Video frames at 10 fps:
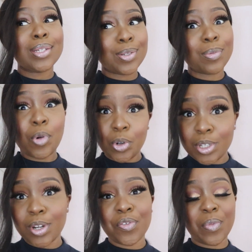to
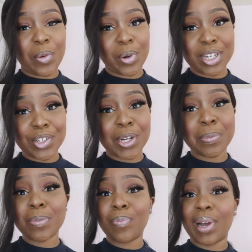most of my work
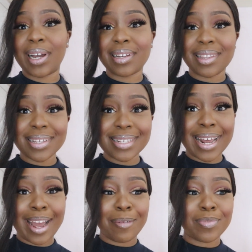trips but this
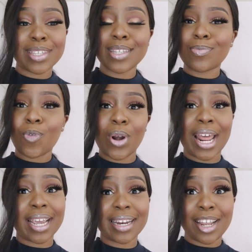time this is more
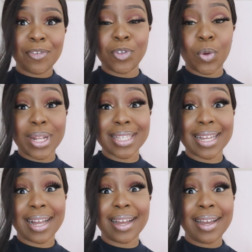like an
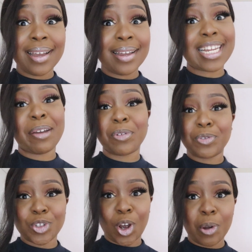influencer type
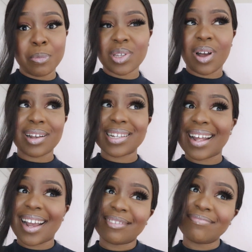of job so I was
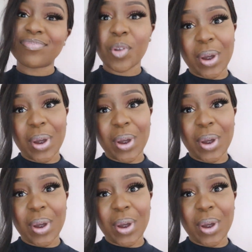like hmm,